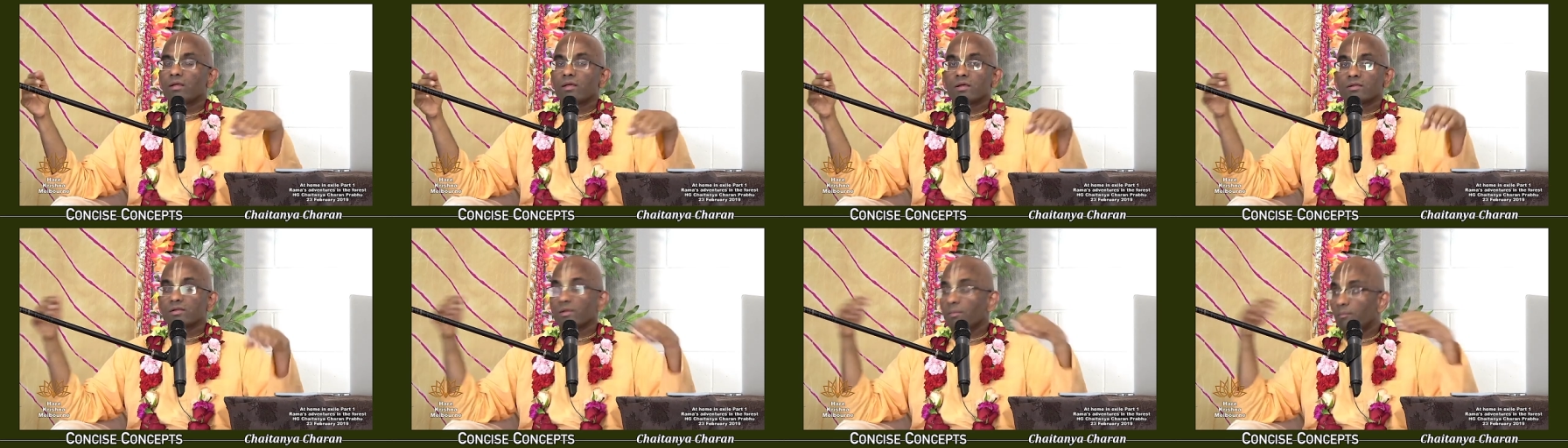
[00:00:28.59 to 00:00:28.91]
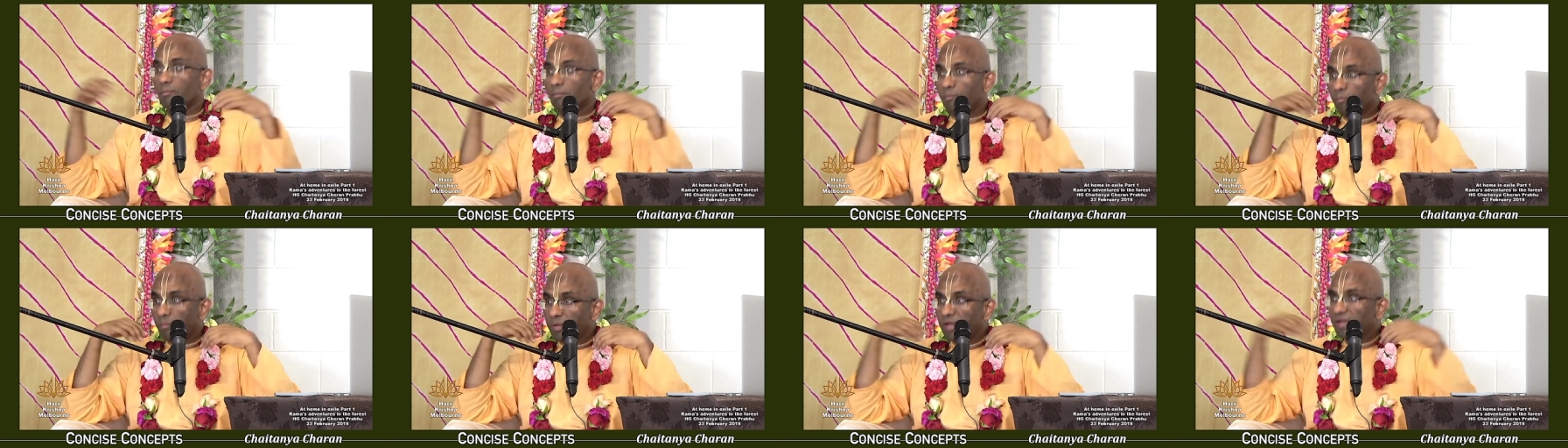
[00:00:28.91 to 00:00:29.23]

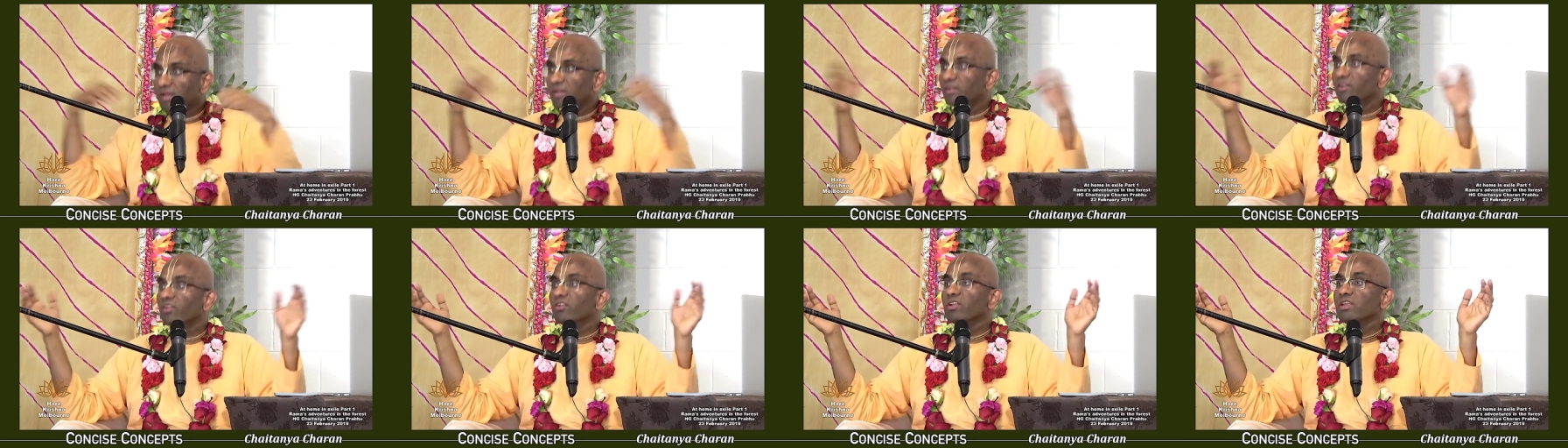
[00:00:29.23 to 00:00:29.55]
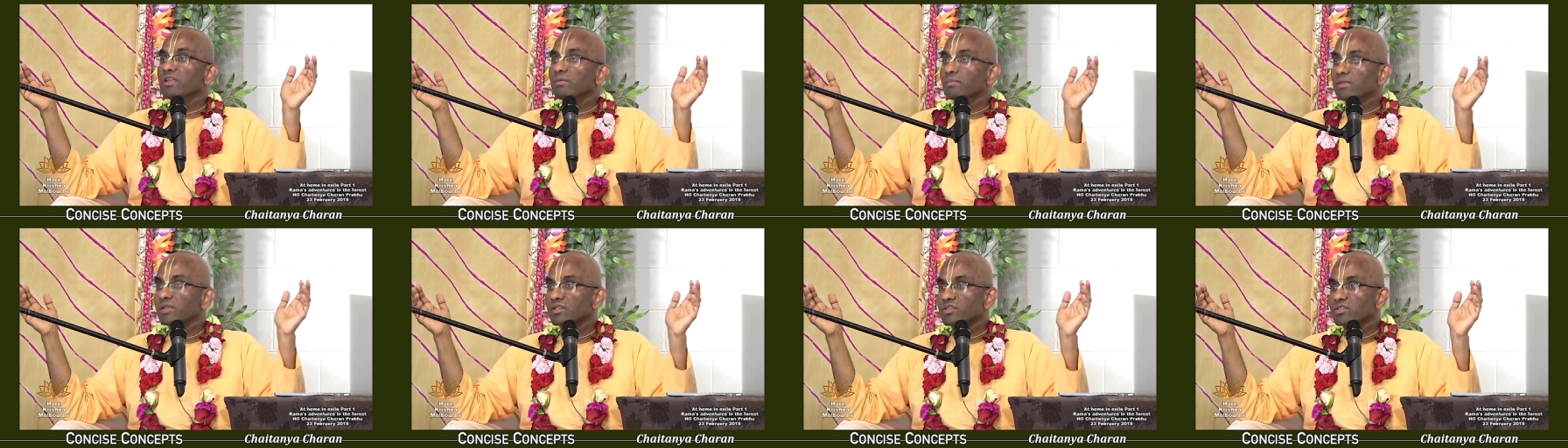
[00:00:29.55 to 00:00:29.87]
some big
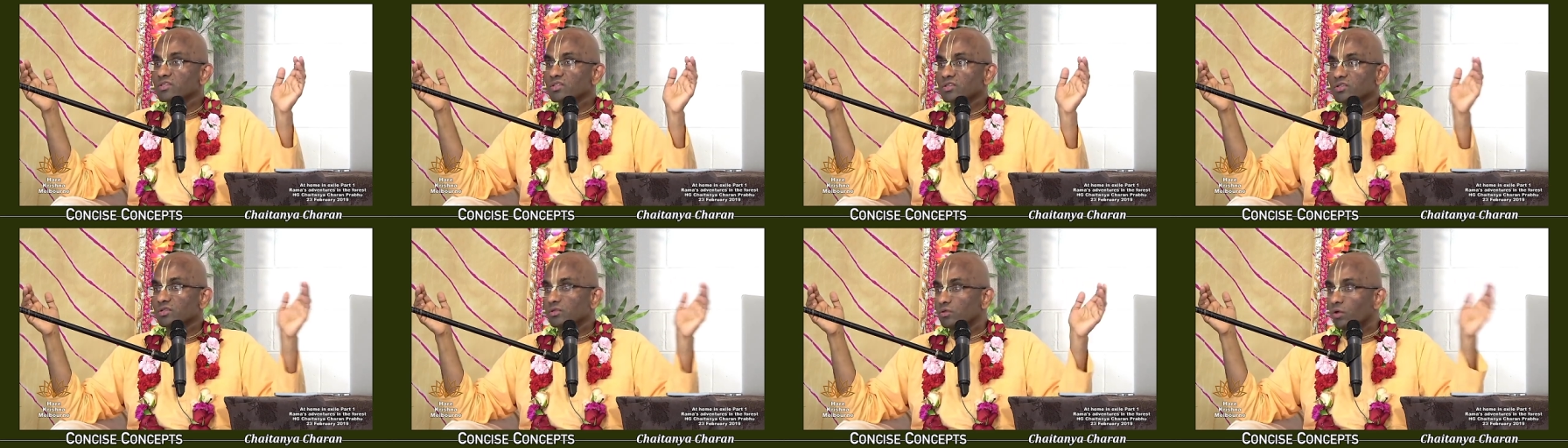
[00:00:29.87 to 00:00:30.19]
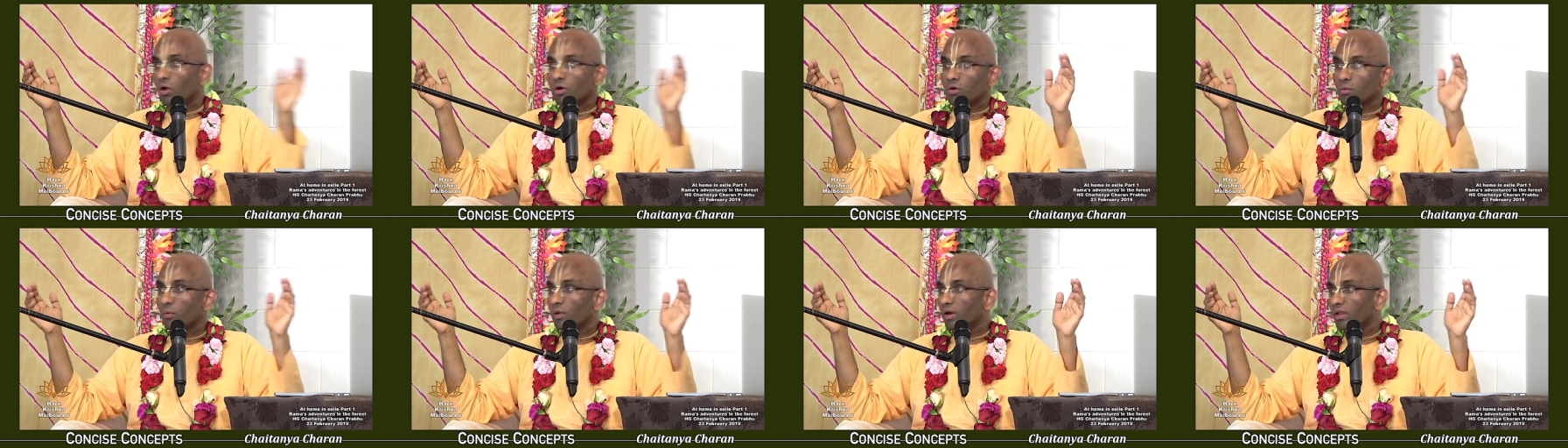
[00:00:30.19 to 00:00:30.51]
dream is
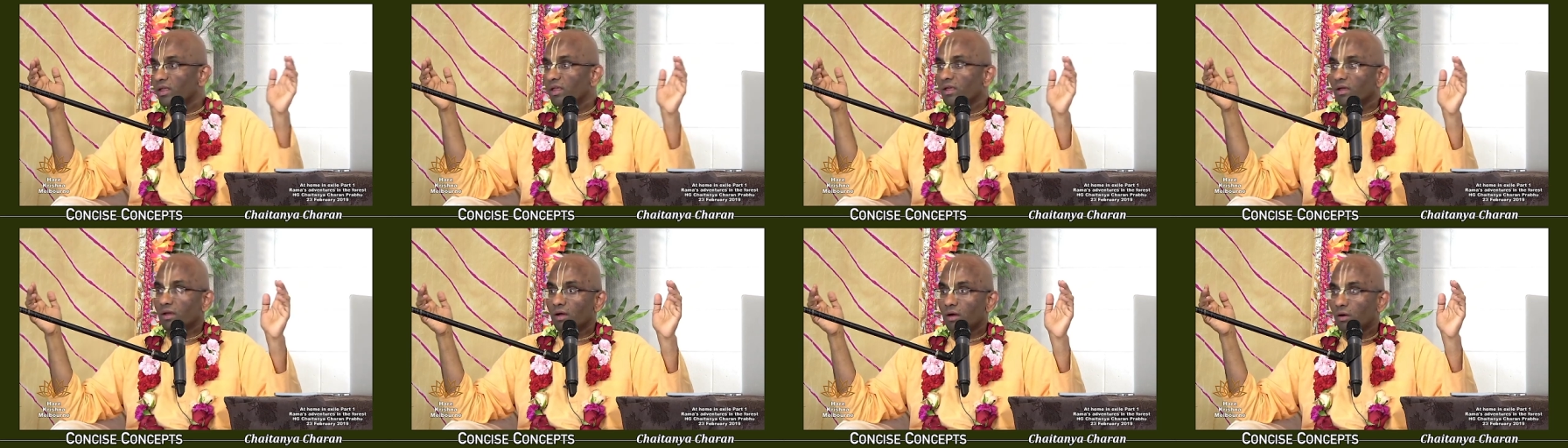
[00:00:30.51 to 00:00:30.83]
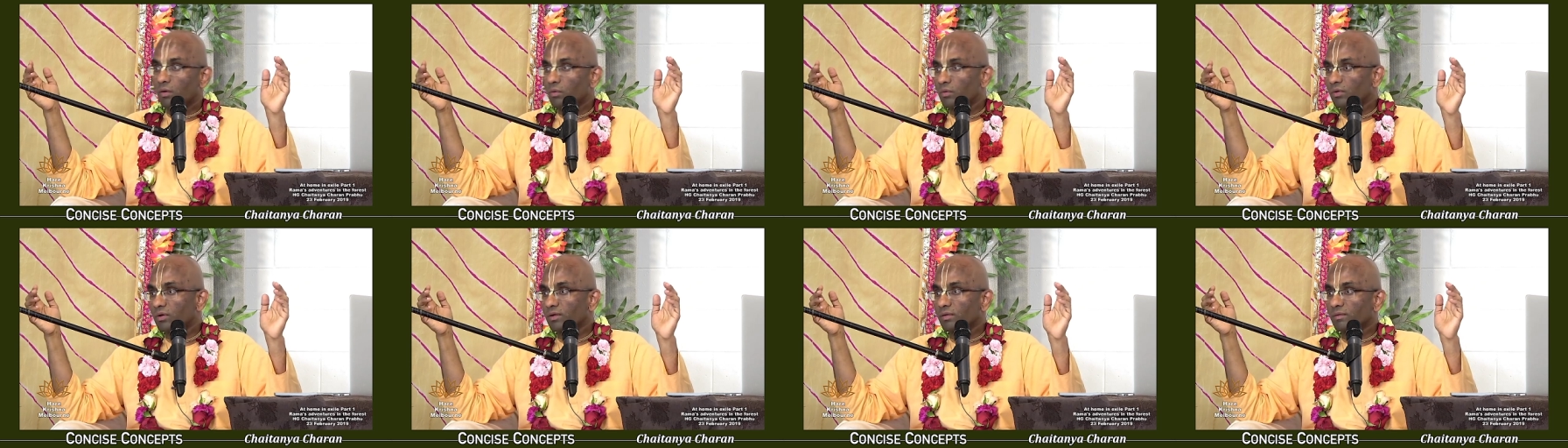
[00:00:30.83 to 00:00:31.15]
not working
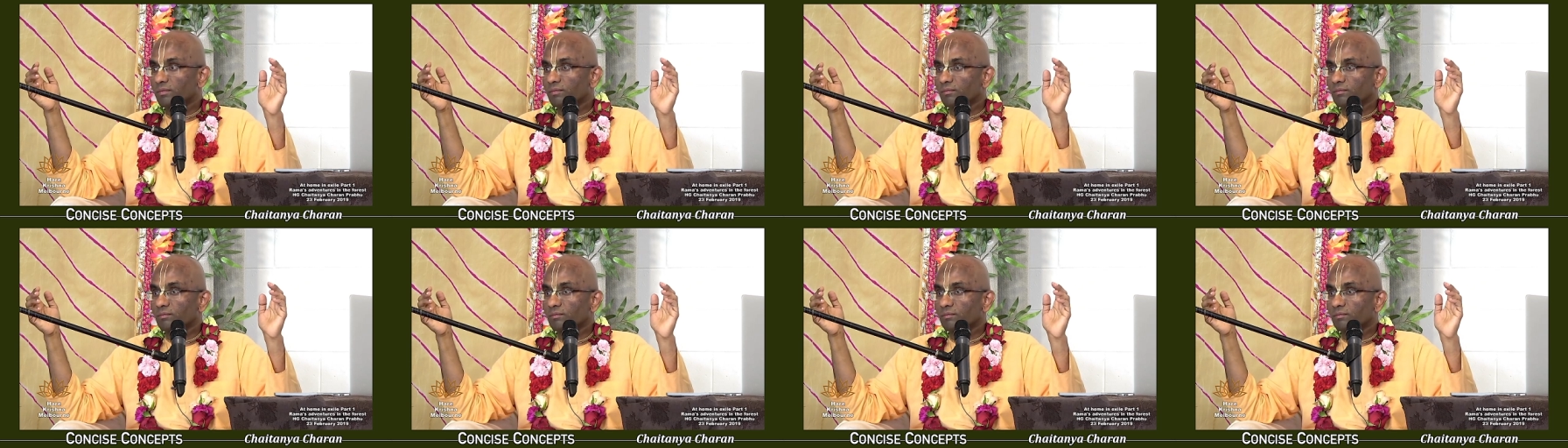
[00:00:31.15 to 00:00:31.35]
out,